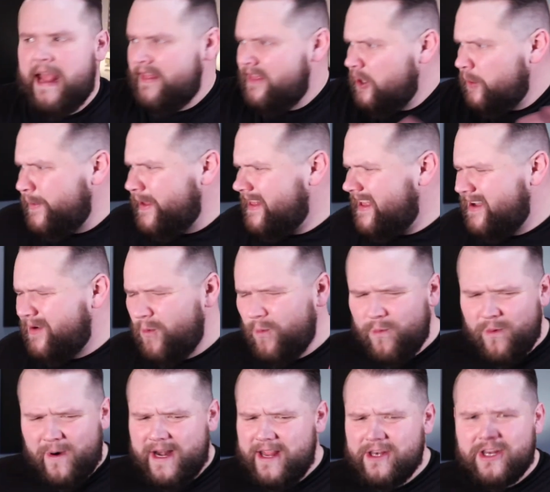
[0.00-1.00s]
And they'll be like,
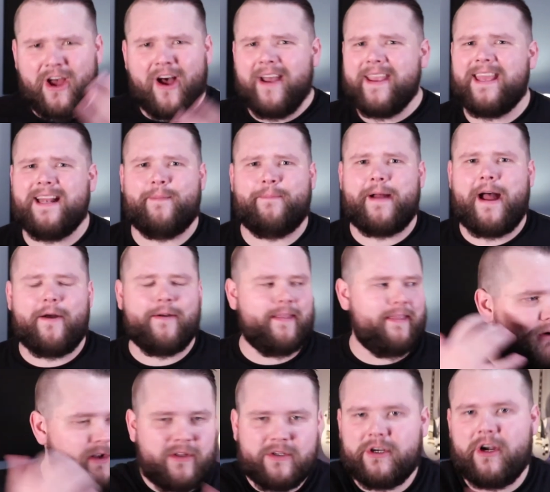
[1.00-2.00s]
what are you talking about?
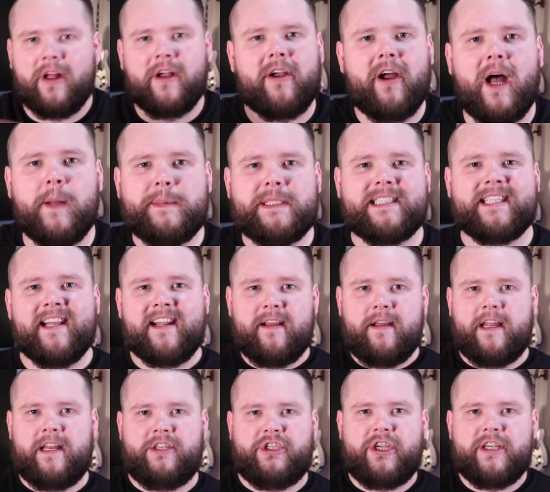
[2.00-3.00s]
Realtor.com just said
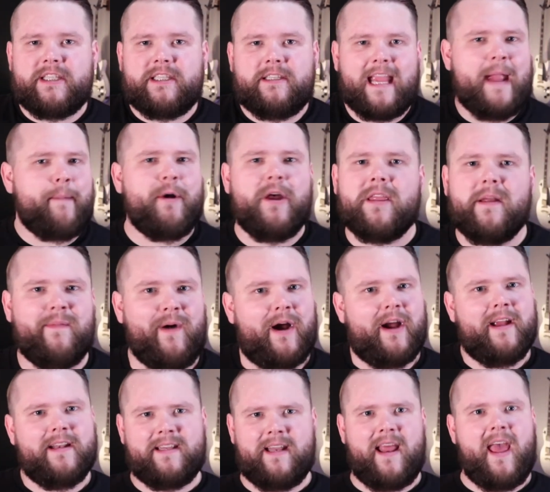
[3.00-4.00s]
it just came on the
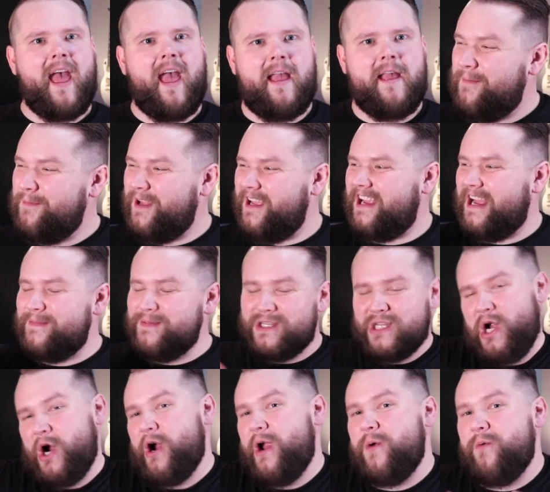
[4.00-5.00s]
market today. I'm like, I'm
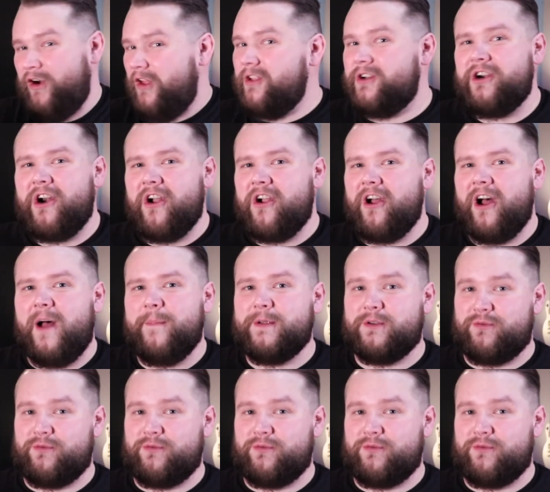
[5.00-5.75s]
sorry, Realtor.com